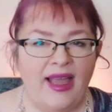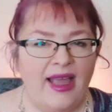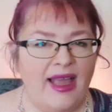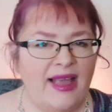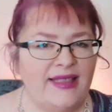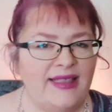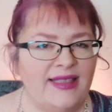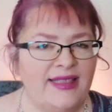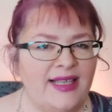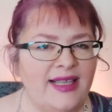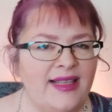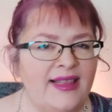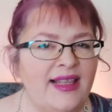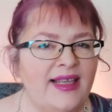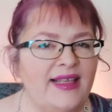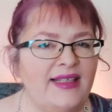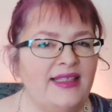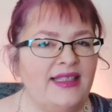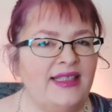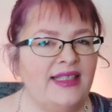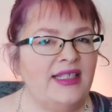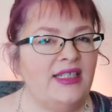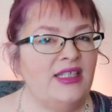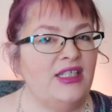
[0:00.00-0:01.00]
and said
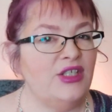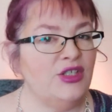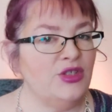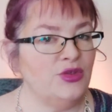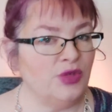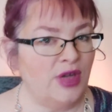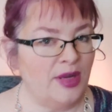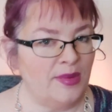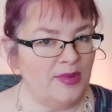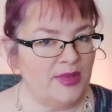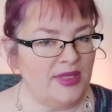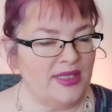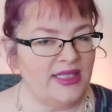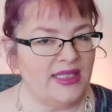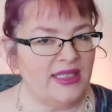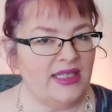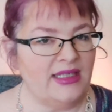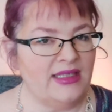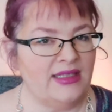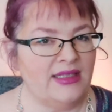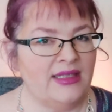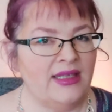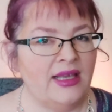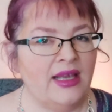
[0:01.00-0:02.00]
they'd seen
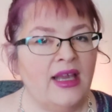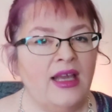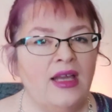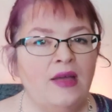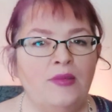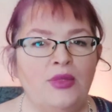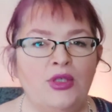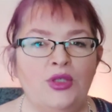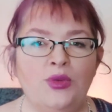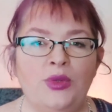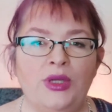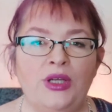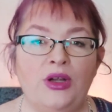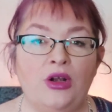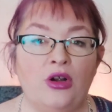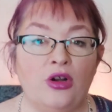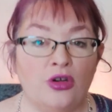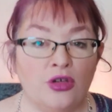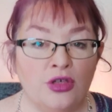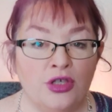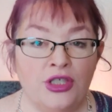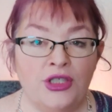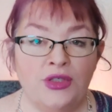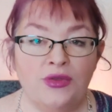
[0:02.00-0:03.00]
discrepancies between
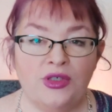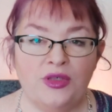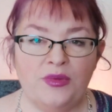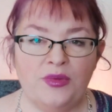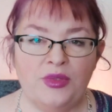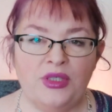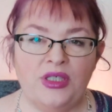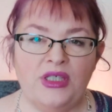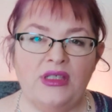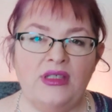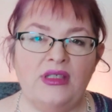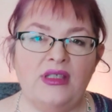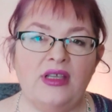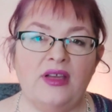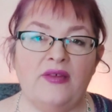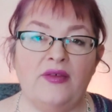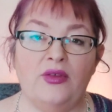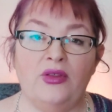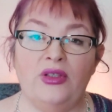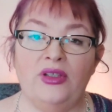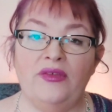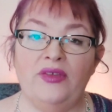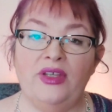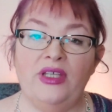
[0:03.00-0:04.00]
her descriptions of
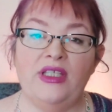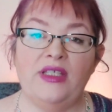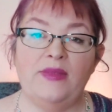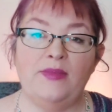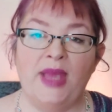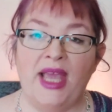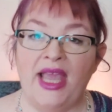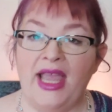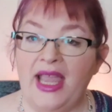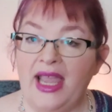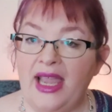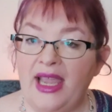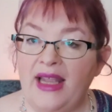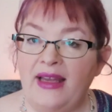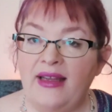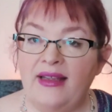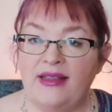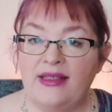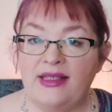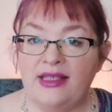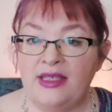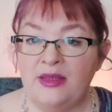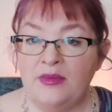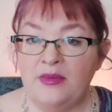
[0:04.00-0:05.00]
Olivia's pain
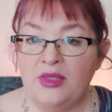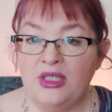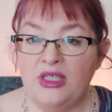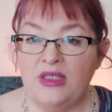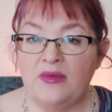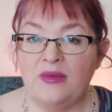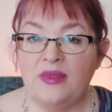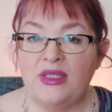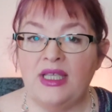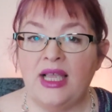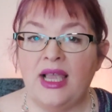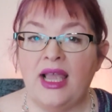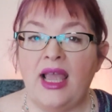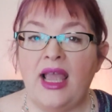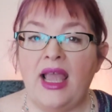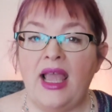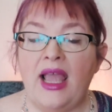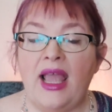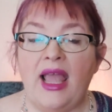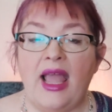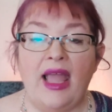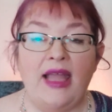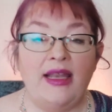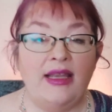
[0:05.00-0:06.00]
and symptoms
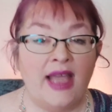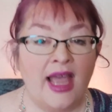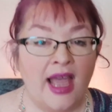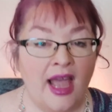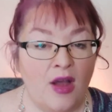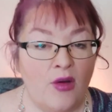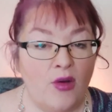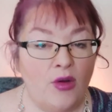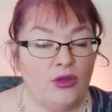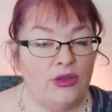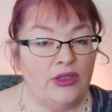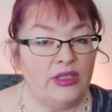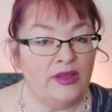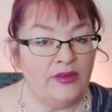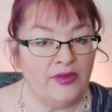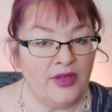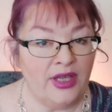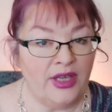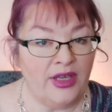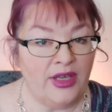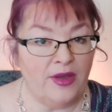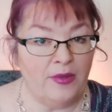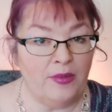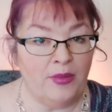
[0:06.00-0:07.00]
and how
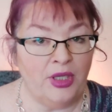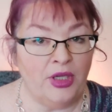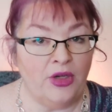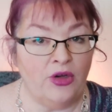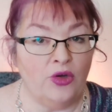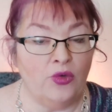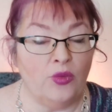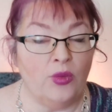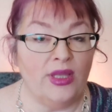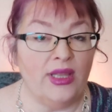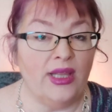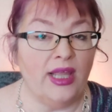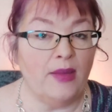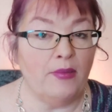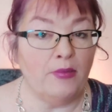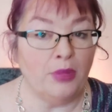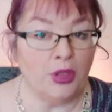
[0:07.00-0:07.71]
Olivia appeared when they